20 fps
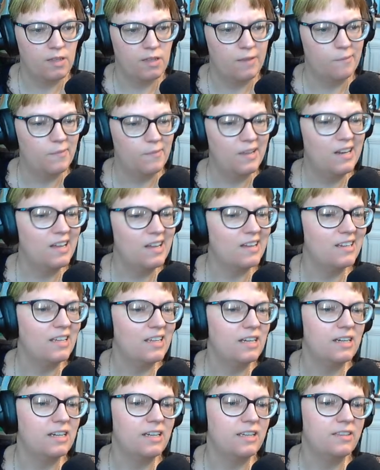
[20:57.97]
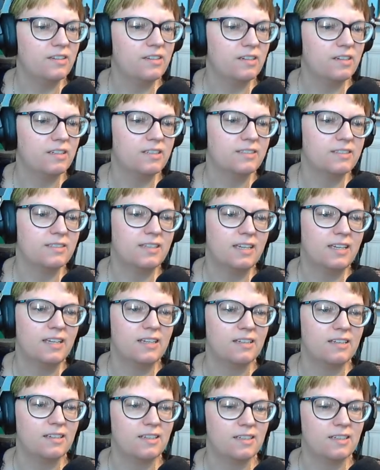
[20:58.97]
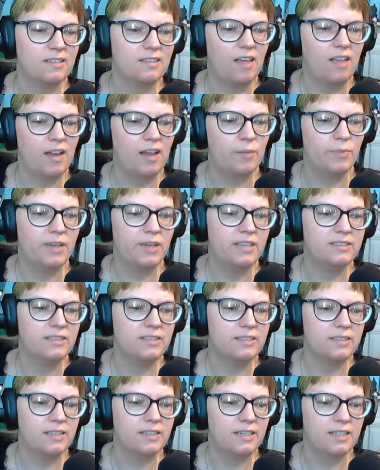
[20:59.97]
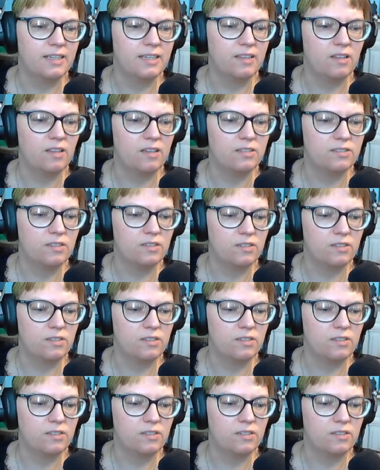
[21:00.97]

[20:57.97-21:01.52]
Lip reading: May not need it either, because again, like a lot of bass is going to get lost on